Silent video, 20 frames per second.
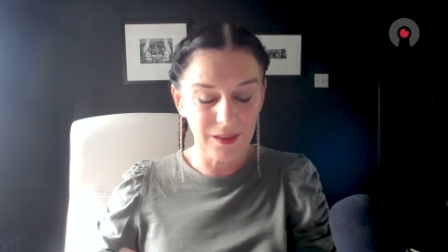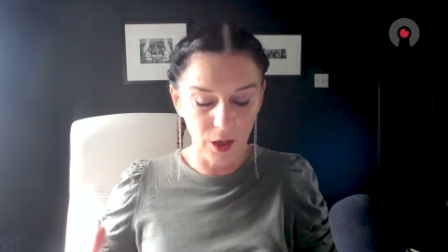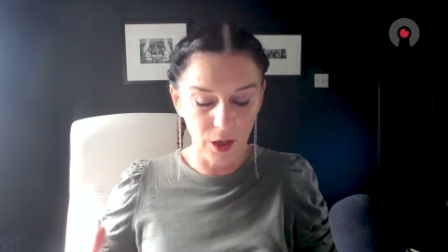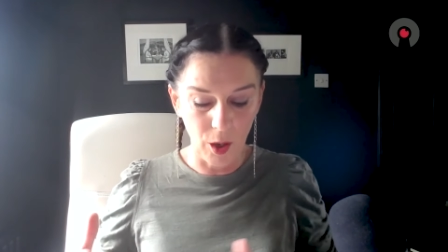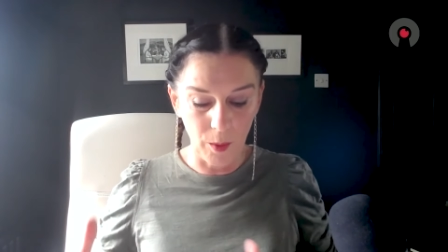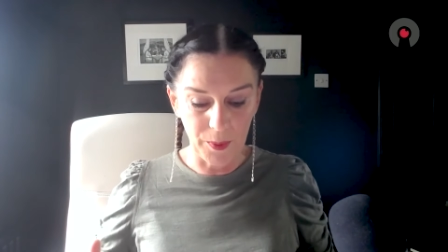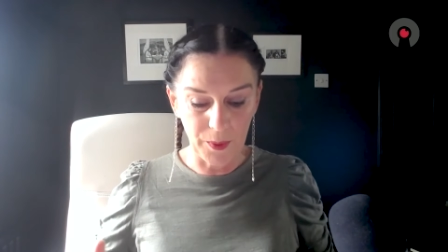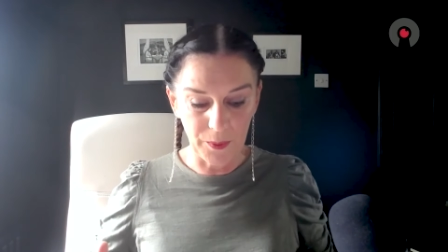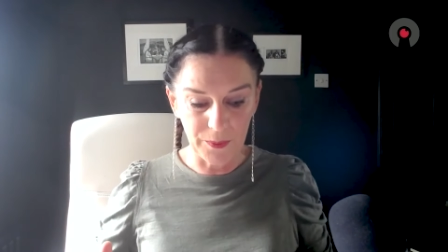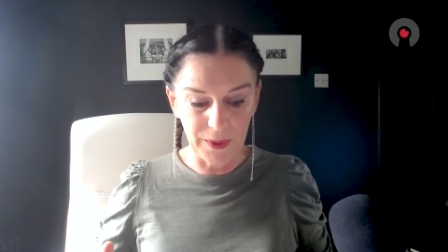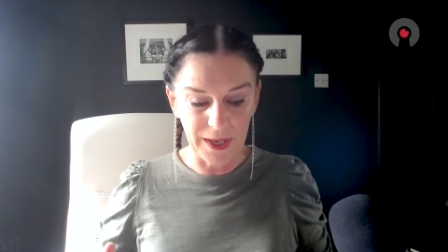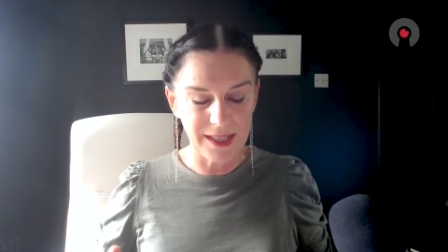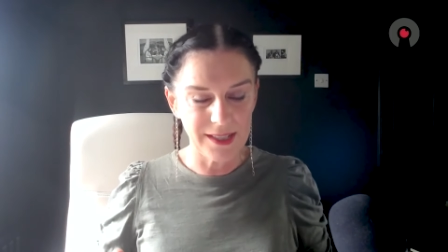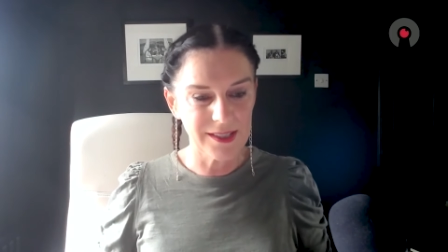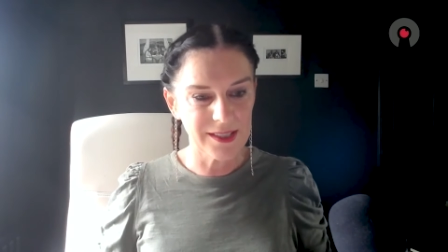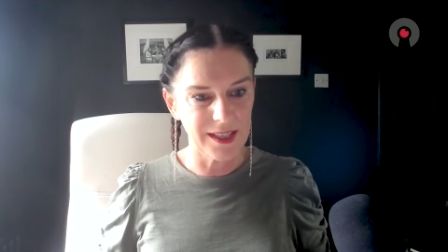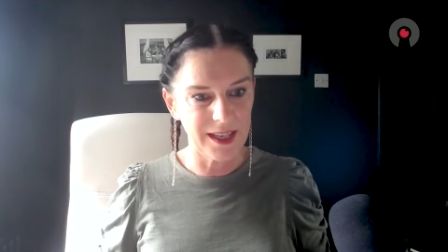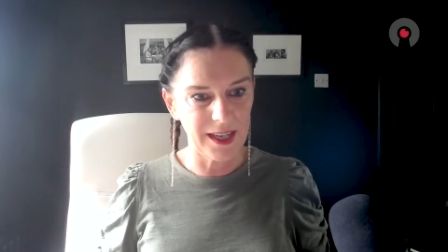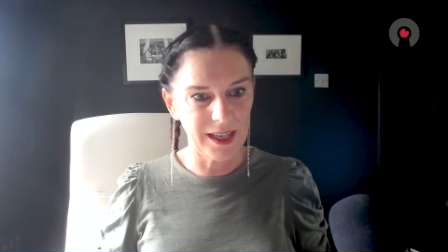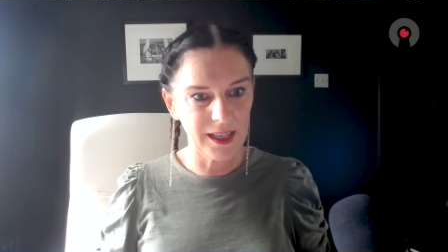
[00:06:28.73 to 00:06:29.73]

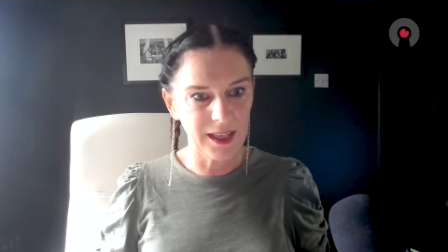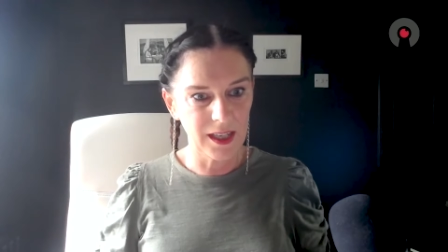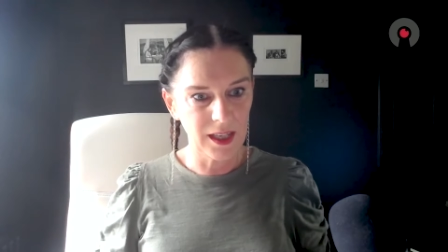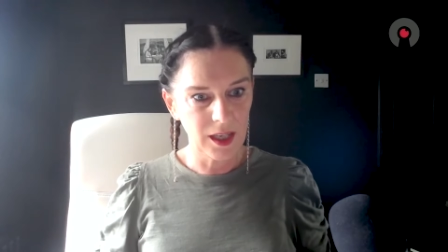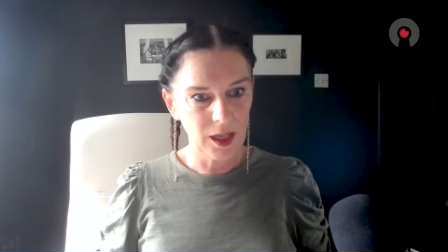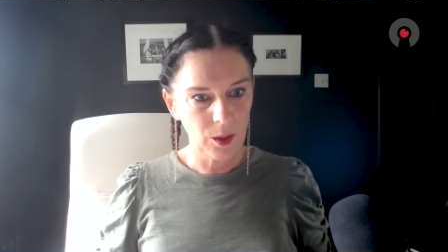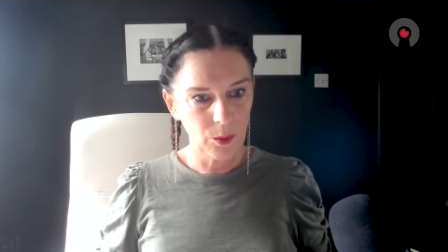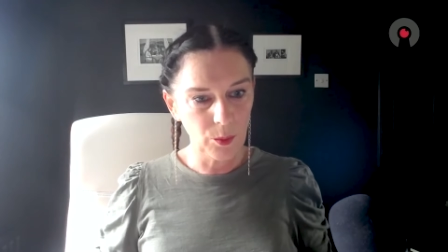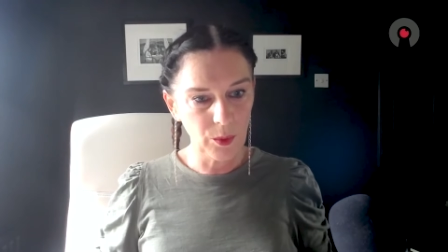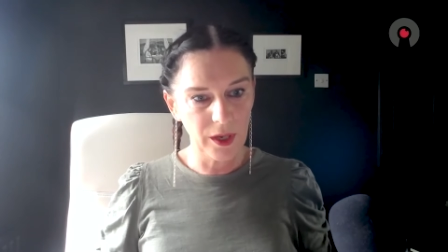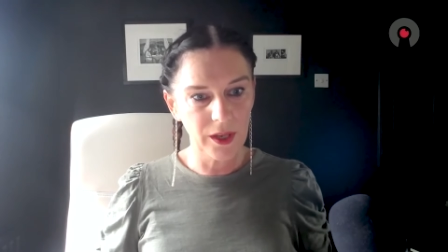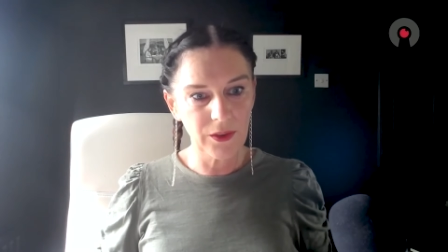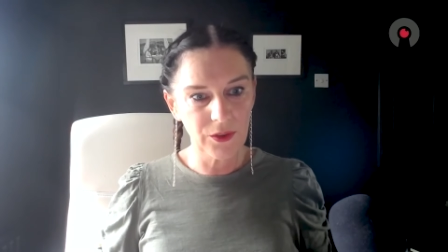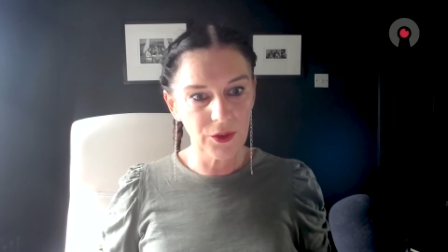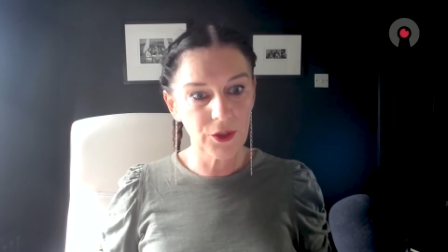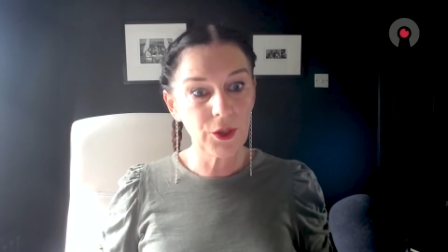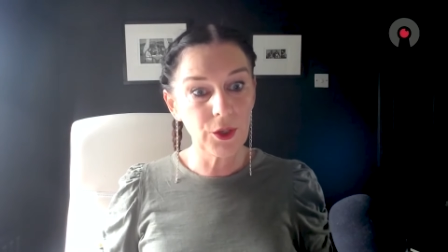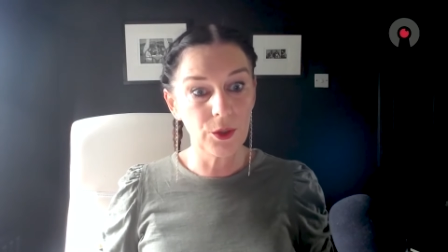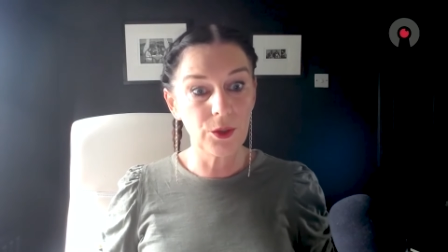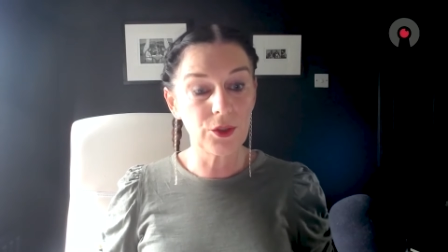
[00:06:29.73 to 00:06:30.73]
operating with
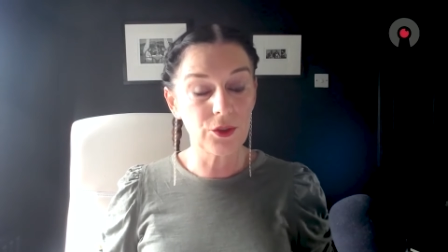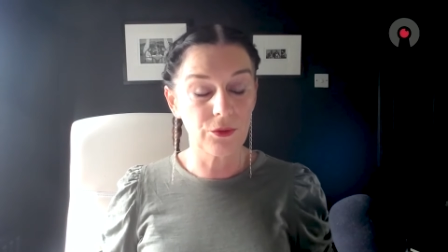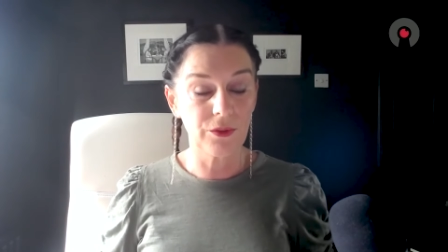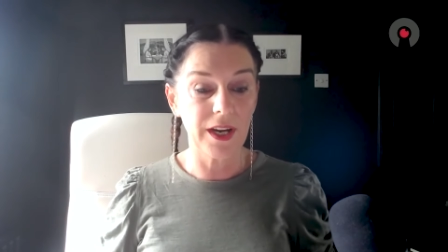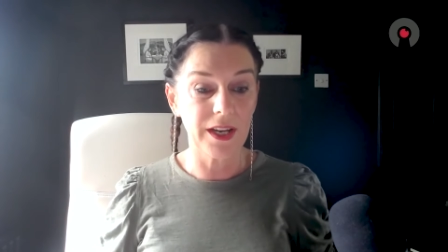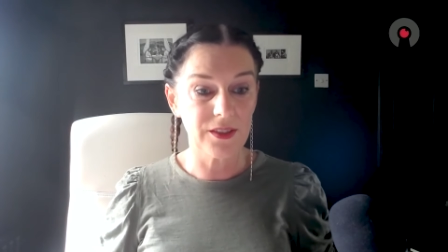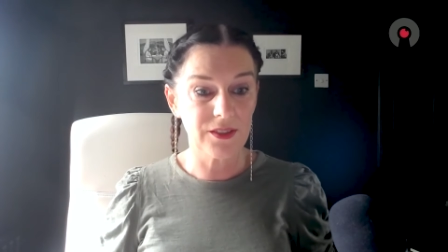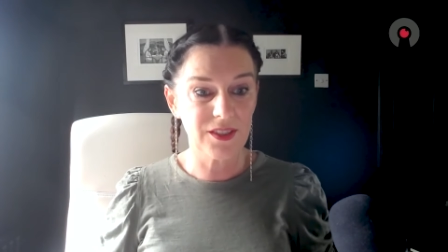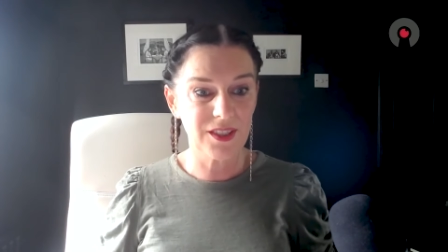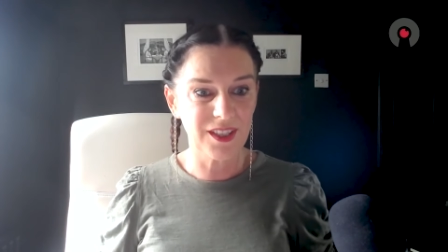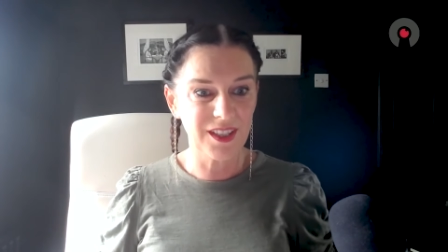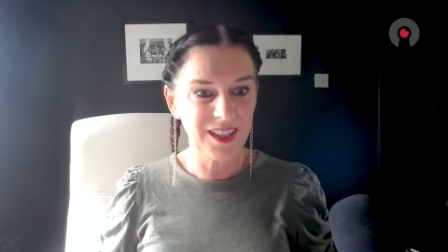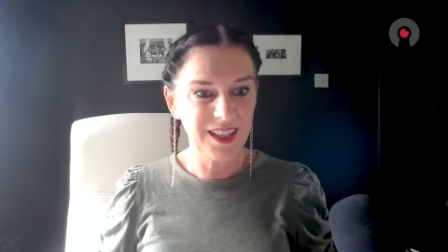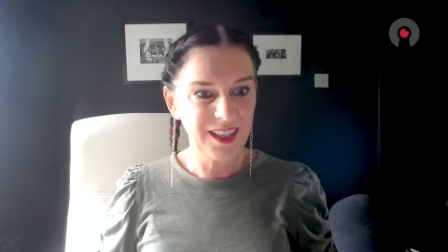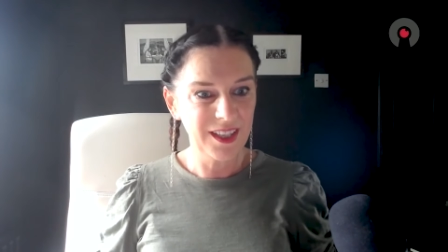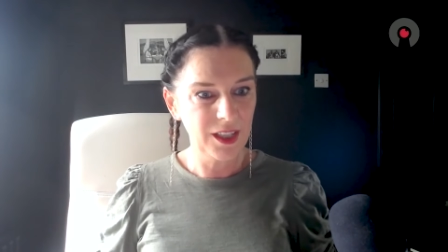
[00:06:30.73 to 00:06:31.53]
huge risk.